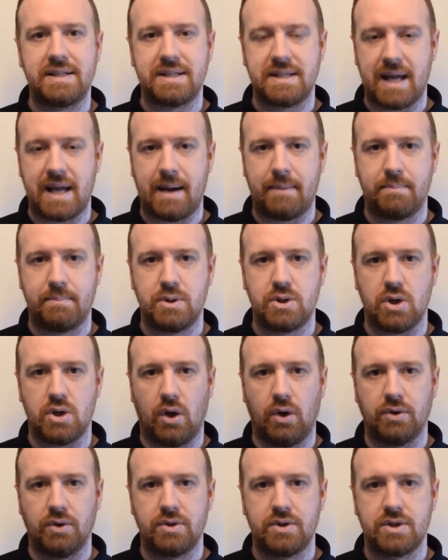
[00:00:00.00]

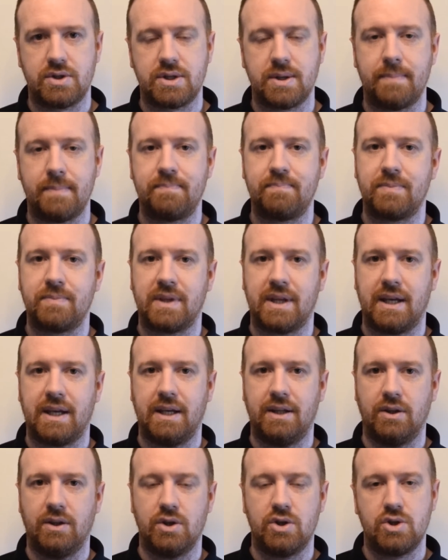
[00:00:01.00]
snapshots
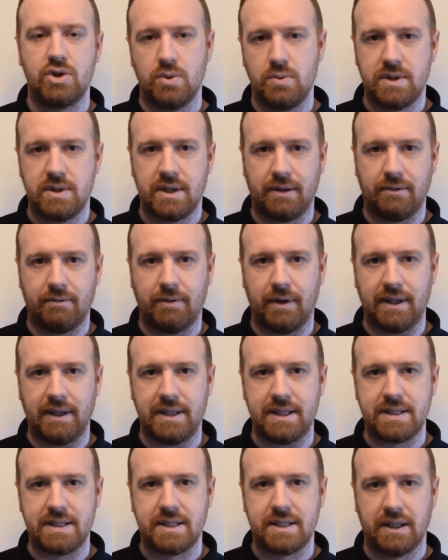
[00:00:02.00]
in the shooting
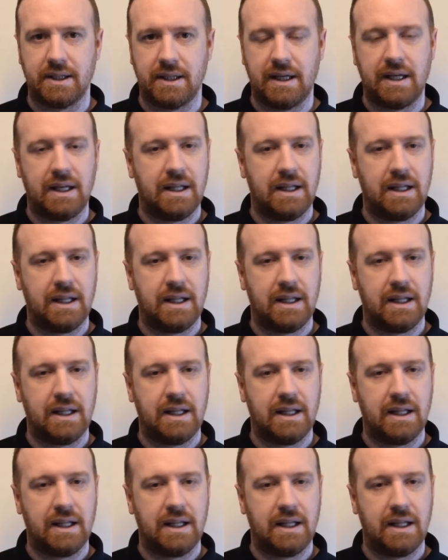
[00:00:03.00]
phase.